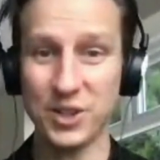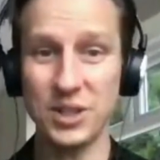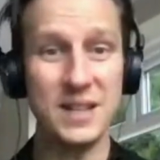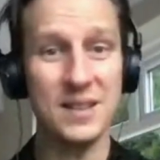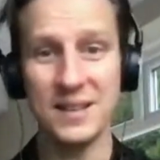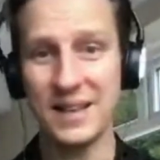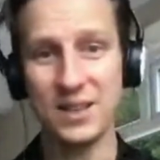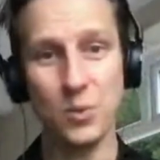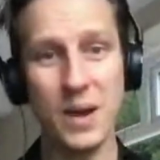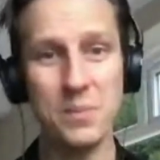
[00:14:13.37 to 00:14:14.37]
Actually,
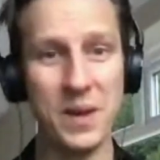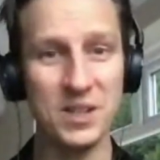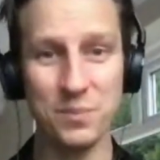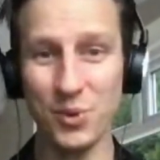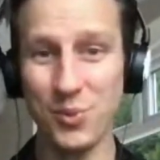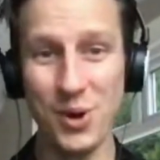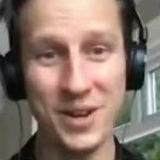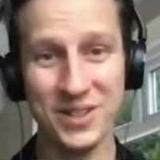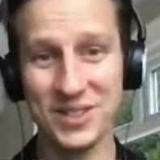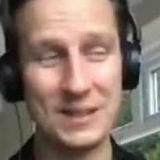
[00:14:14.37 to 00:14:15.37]
the way baseball
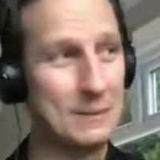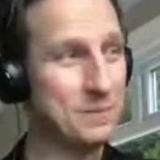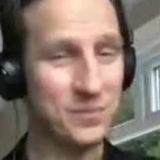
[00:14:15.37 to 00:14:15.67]
works,